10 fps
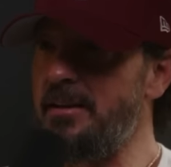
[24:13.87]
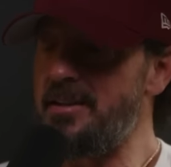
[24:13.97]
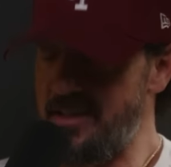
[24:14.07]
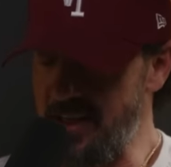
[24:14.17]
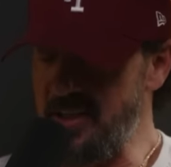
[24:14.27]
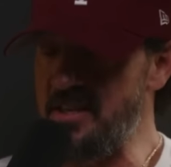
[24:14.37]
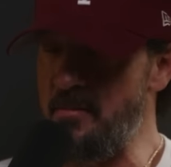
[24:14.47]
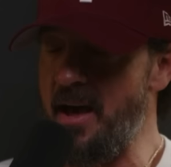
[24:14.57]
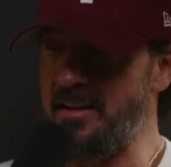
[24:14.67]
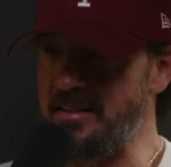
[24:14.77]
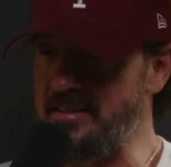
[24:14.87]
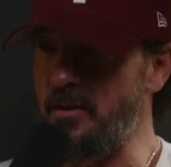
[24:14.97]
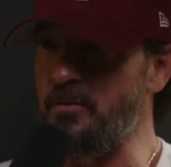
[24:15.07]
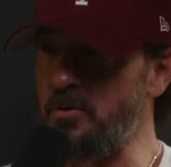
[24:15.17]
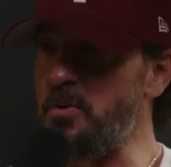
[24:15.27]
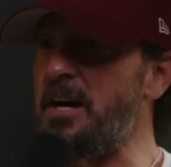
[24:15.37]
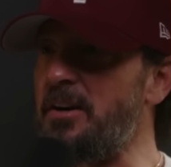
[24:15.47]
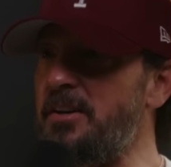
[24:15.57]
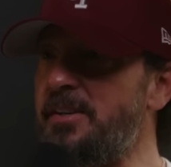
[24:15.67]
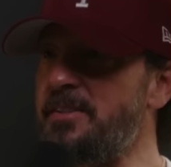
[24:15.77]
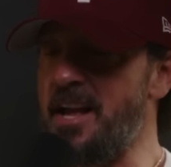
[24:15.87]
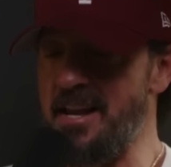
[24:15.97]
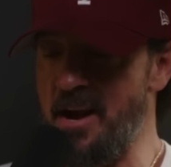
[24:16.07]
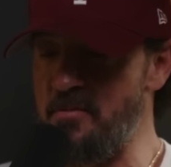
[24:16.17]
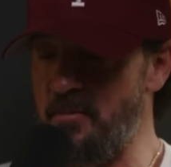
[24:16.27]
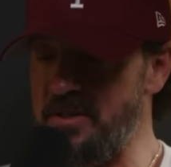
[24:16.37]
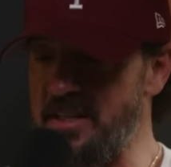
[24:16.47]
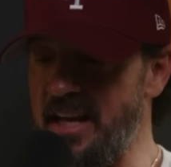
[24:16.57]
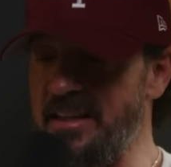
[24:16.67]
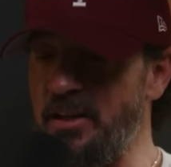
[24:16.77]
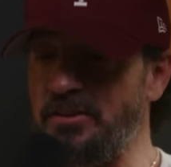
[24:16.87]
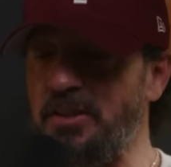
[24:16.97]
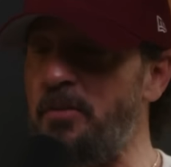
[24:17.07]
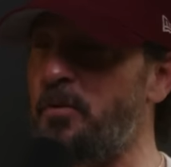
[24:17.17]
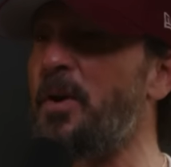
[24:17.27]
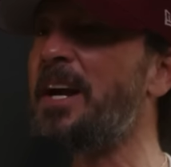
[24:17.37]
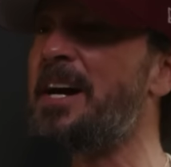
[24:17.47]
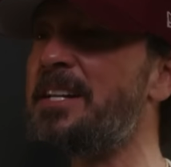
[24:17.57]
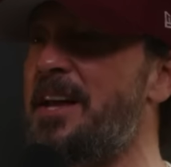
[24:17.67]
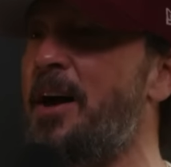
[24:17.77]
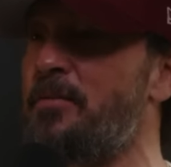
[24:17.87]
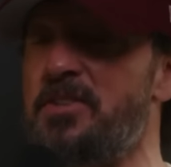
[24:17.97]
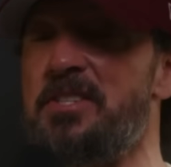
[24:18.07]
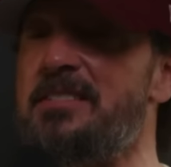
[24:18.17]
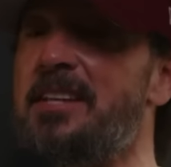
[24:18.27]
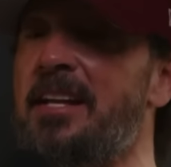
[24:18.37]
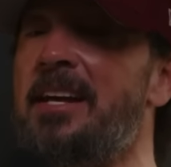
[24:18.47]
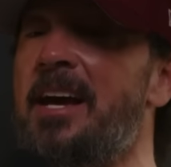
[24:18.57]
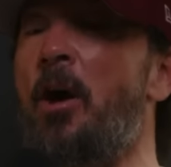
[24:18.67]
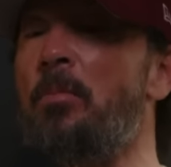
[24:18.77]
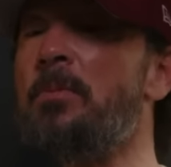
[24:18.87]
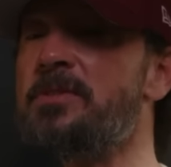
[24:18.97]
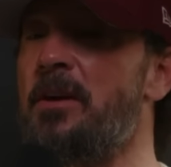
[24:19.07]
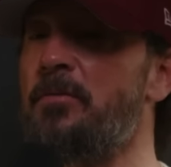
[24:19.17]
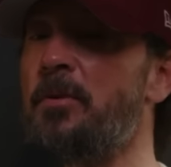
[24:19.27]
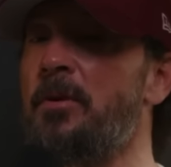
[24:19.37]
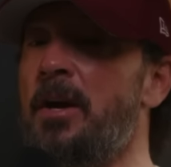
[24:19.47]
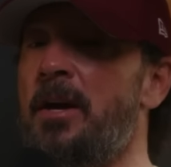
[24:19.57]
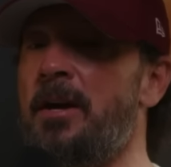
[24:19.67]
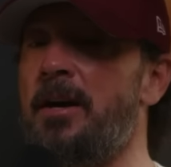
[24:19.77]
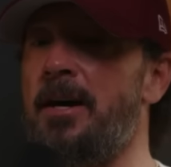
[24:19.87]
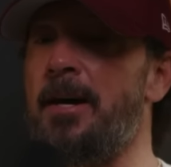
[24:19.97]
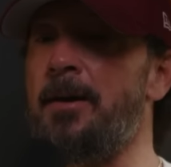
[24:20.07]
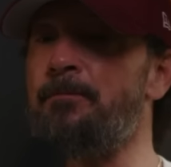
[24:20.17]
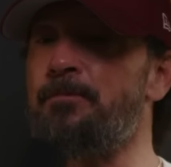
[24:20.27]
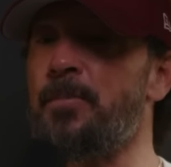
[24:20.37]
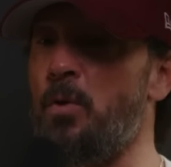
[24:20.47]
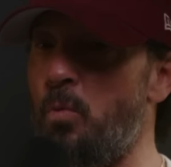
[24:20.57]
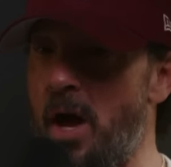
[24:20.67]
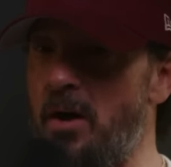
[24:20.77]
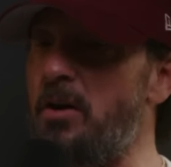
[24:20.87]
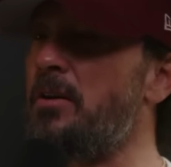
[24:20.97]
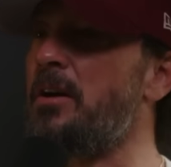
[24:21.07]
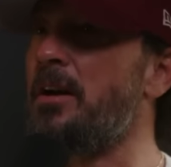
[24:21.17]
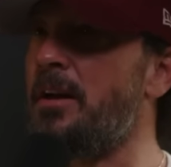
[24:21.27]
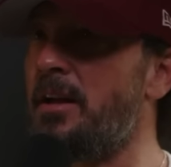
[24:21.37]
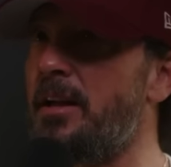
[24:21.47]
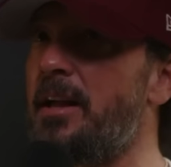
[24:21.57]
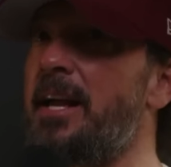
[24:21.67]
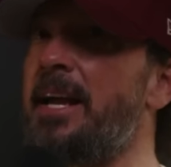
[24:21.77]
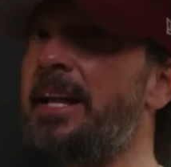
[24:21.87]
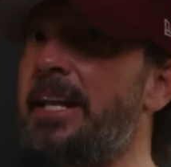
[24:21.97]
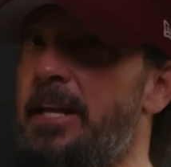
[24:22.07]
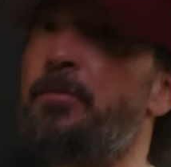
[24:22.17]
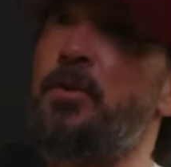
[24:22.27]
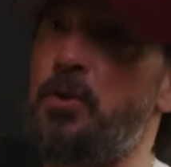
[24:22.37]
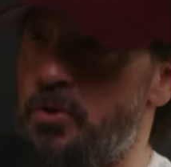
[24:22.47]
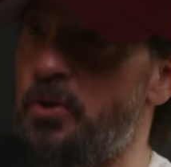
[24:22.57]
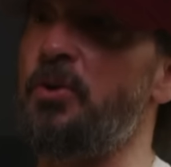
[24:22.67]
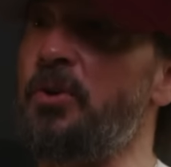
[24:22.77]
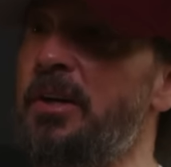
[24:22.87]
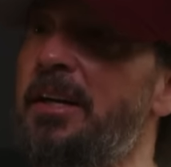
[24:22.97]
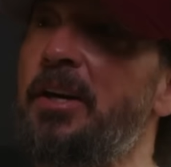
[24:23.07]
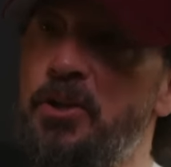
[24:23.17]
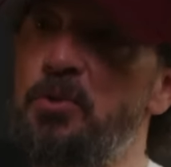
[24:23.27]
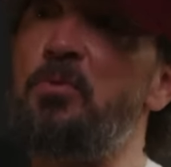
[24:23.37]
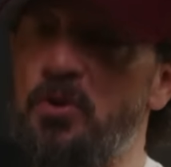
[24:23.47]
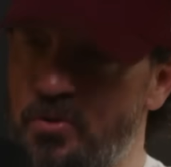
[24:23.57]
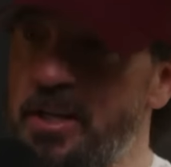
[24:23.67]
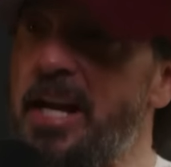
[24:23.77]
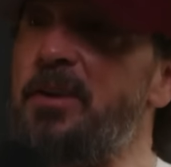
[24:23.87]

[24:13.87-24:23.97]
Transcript: Teach them how to suffer well. And I remember saying, they're suffering enough. And she said, help them suffer well. And if you do, you will create